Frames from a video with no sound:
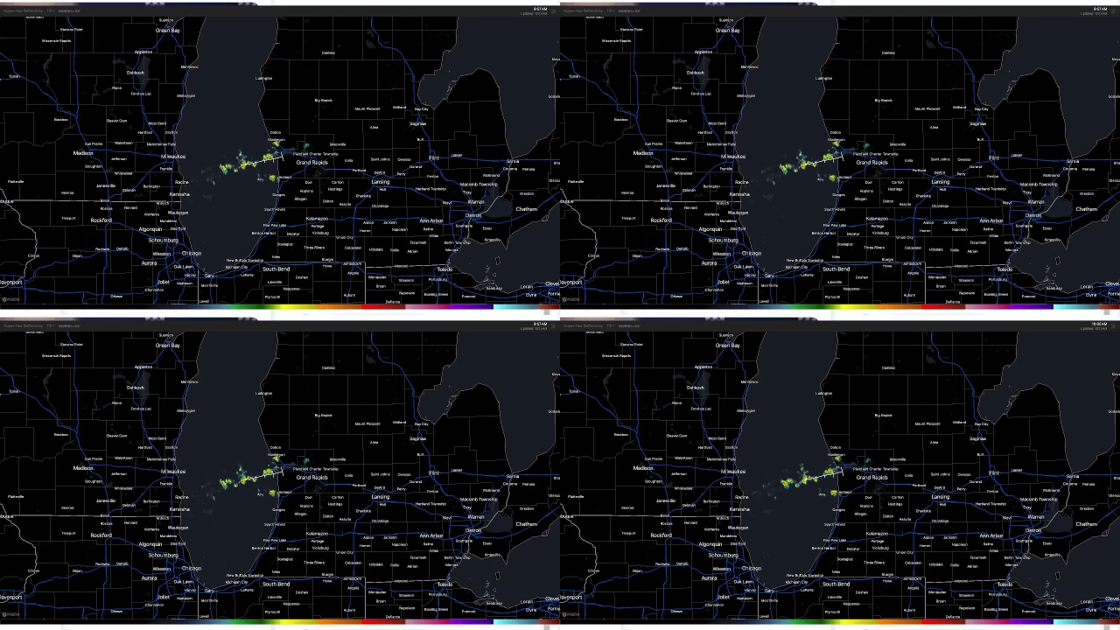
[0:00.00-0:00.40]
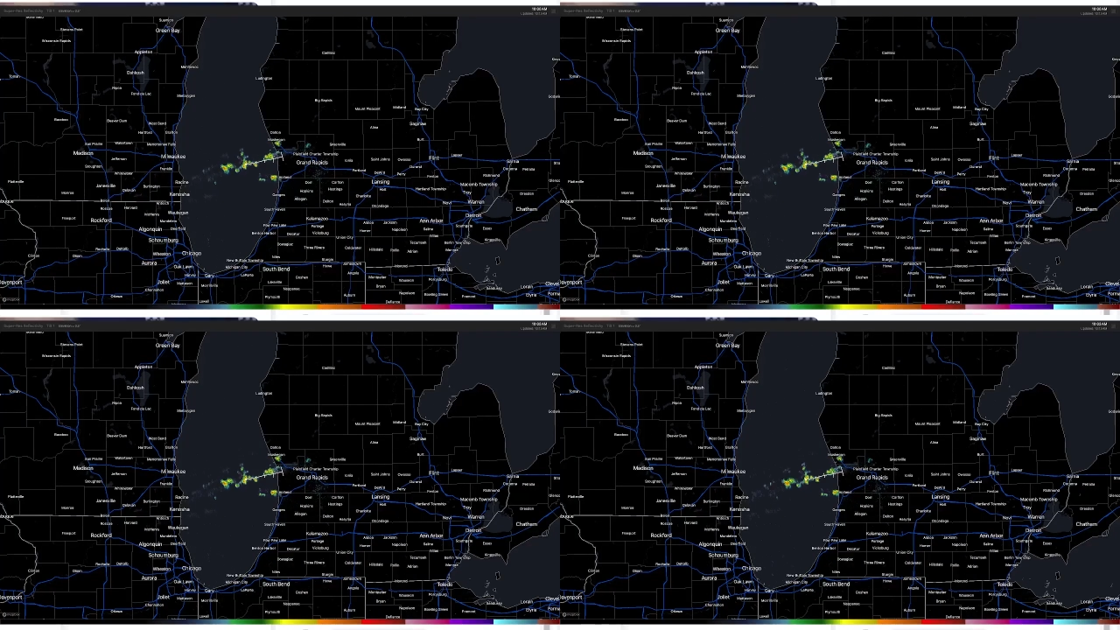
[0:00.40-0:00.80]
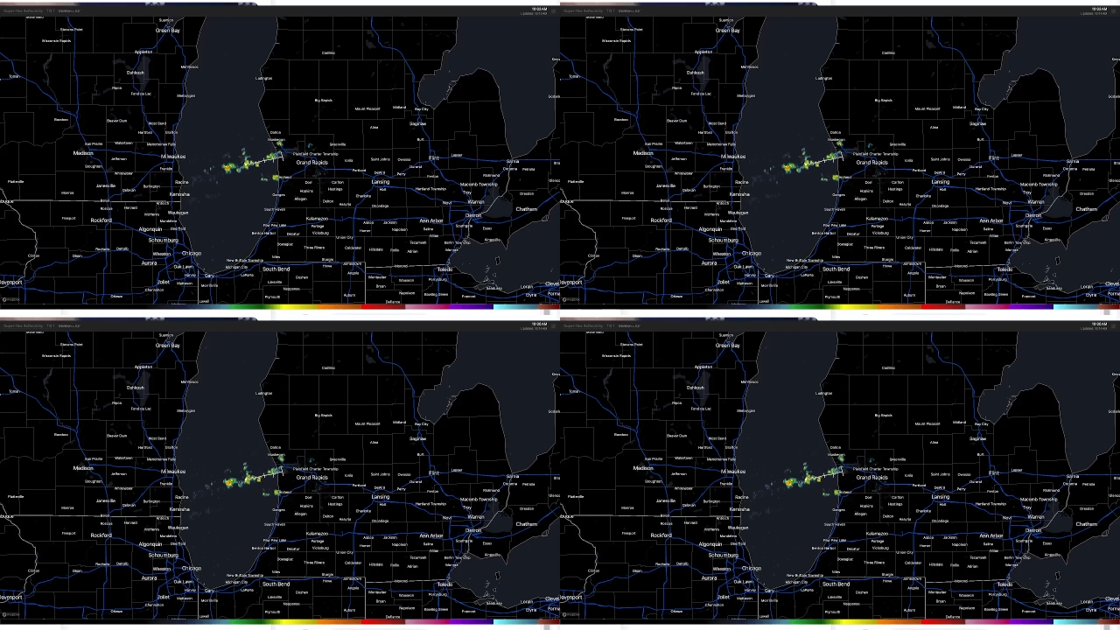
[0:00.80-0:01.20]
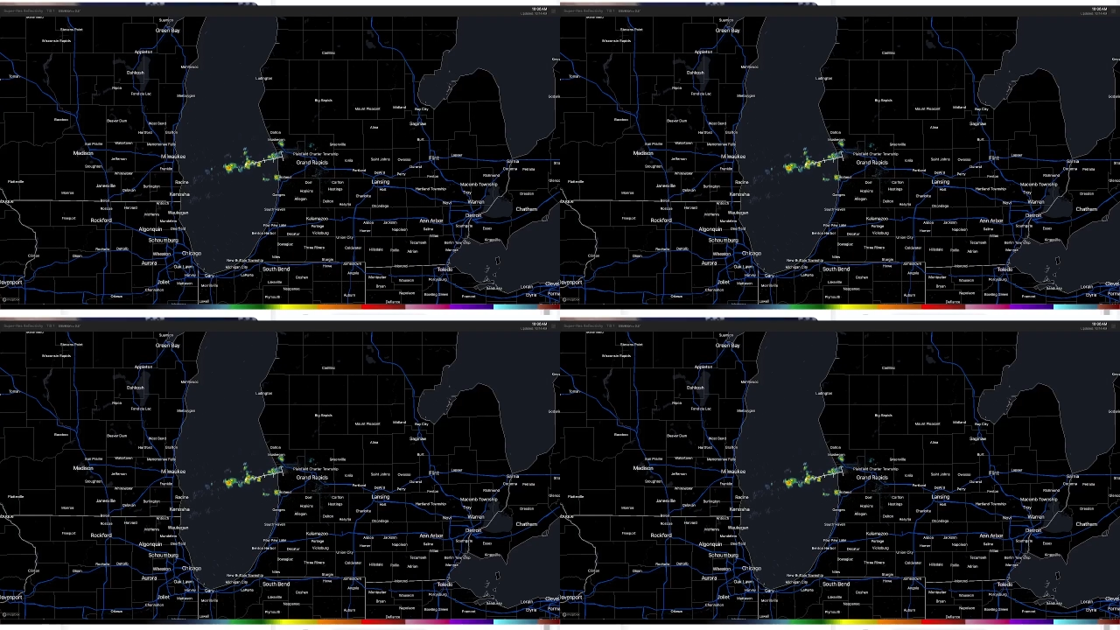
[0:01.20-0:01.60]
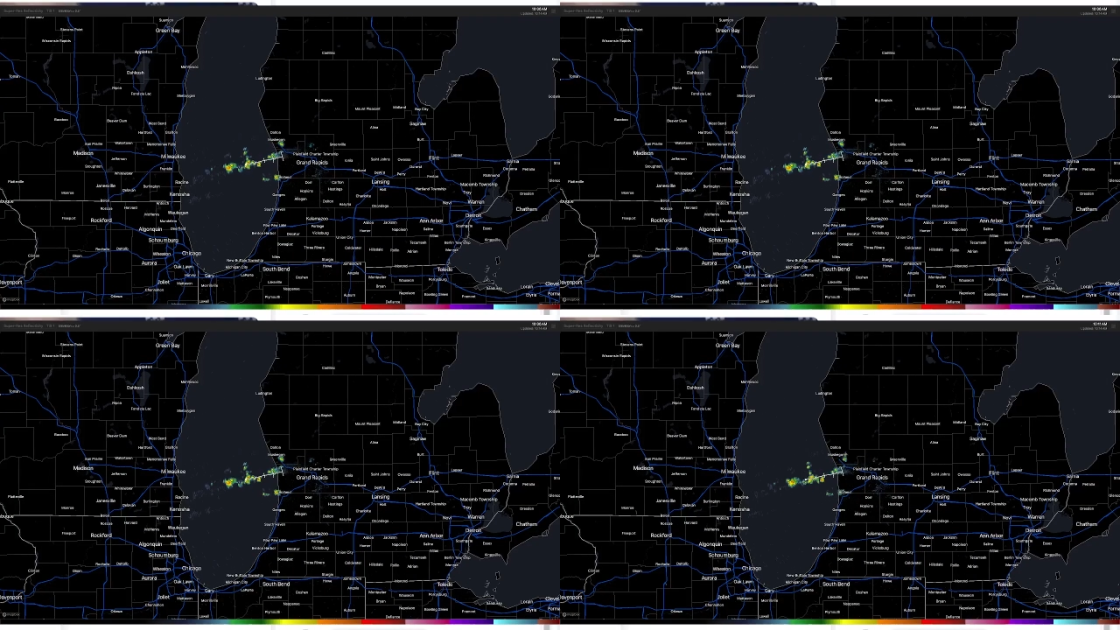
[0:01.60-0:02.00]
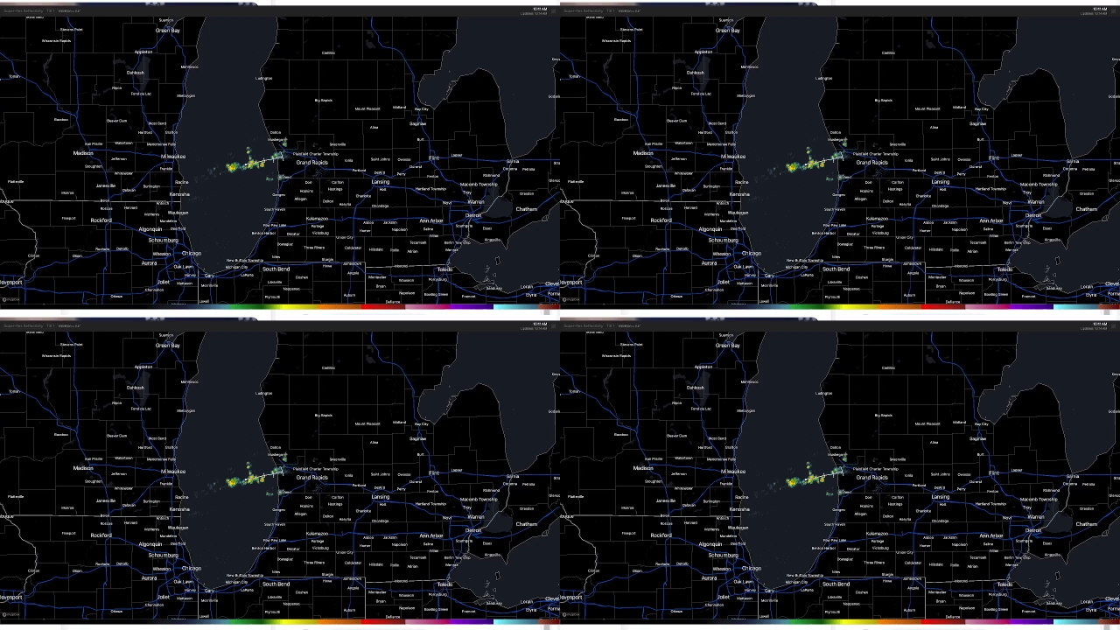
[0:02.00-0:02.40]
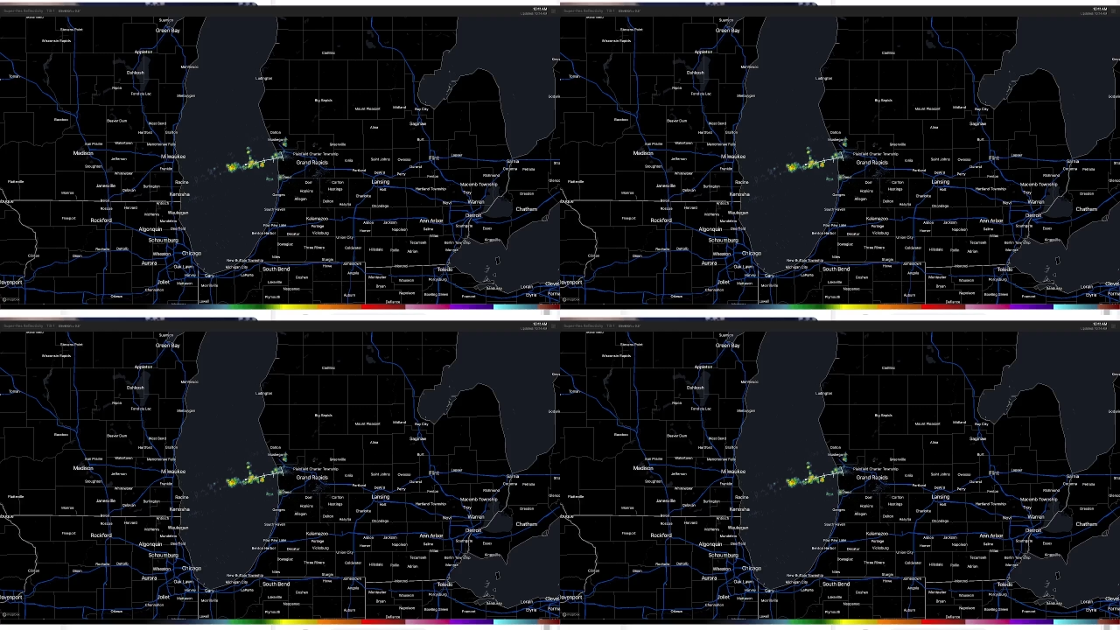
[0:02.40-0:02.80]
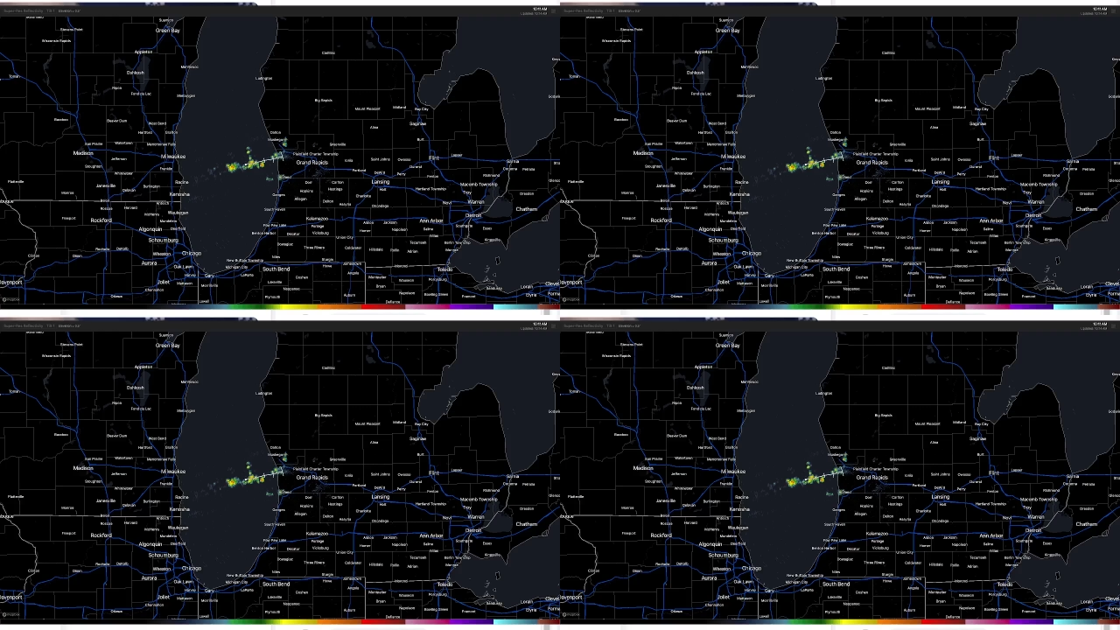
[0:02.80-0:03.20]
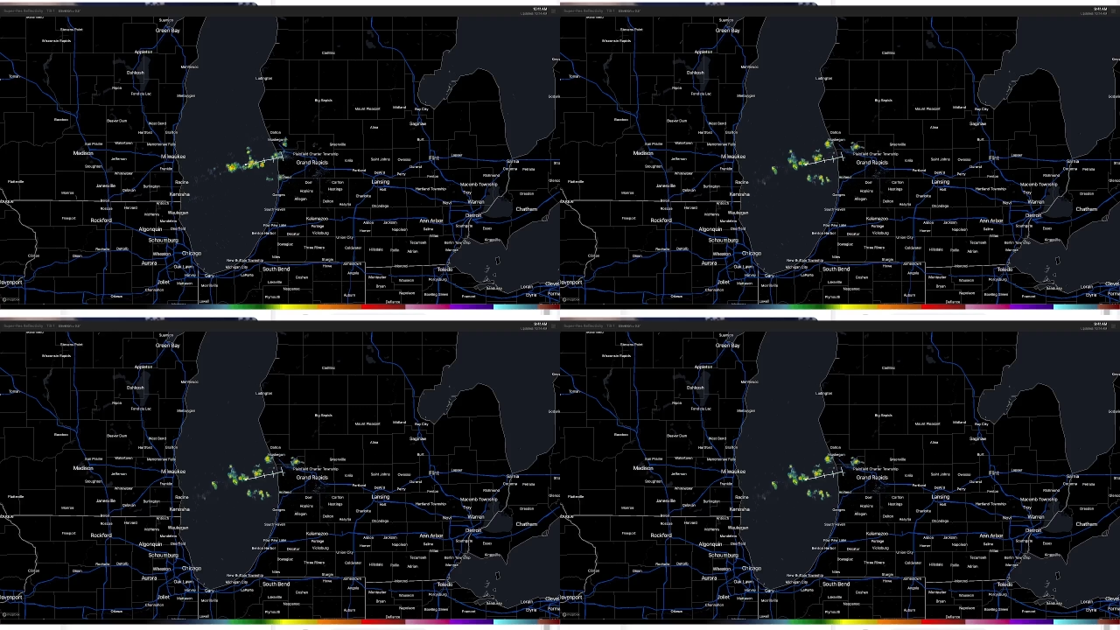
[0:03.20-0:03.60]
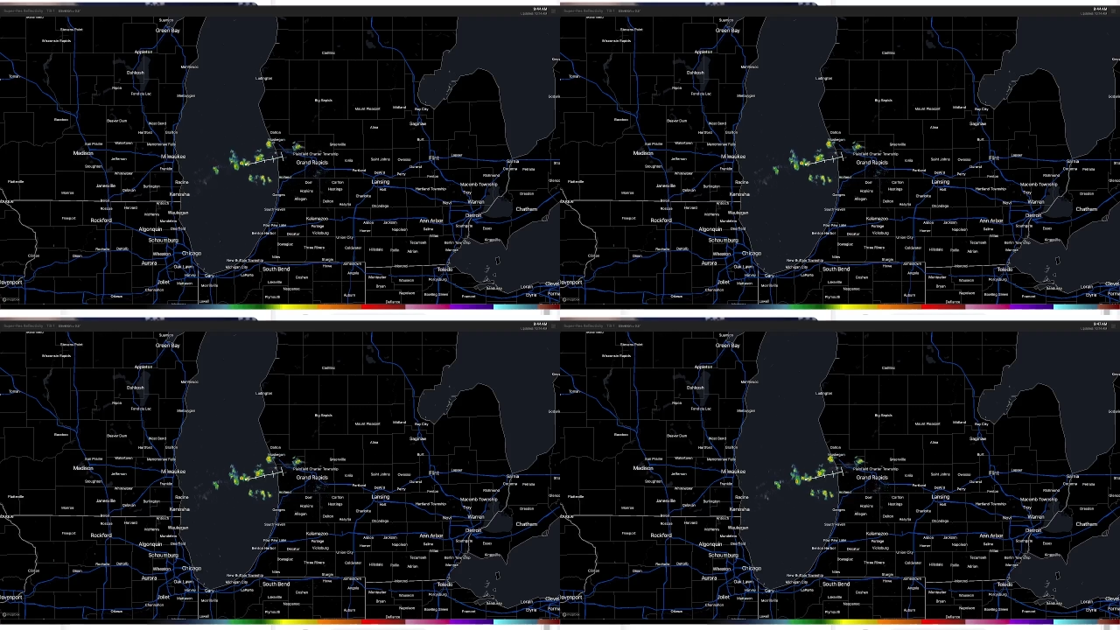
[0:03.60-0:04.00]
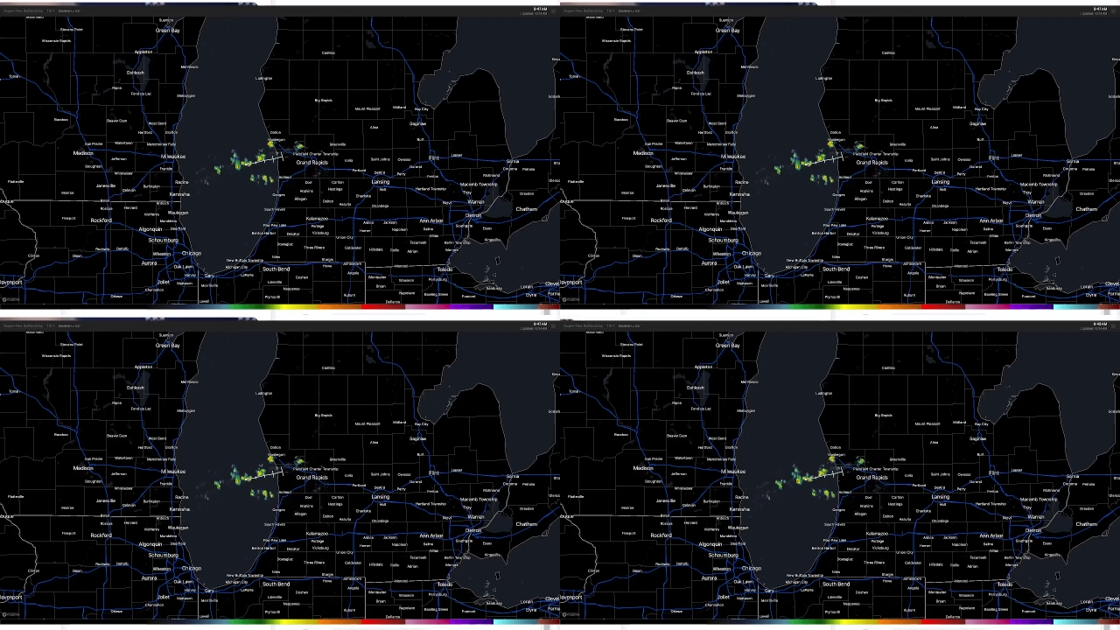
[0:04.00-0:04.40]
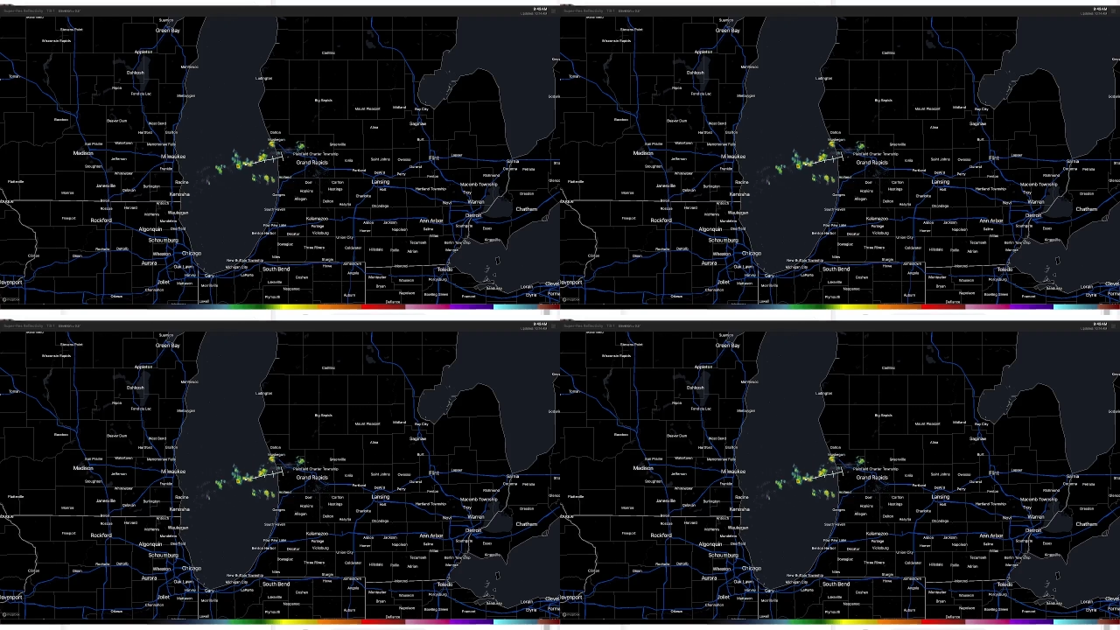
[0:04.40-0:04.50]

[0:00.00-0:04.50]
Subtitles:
(no speaker visible)